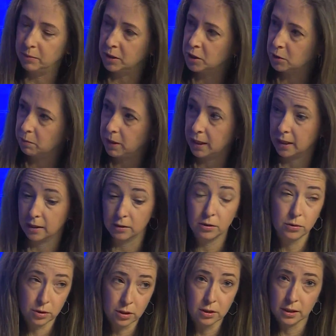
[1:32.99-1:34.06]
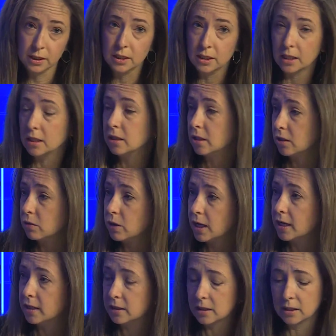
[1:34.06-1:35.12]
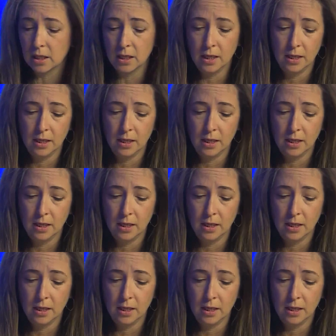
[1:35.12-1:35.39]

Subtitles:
in Japan, to a certain extent in the US,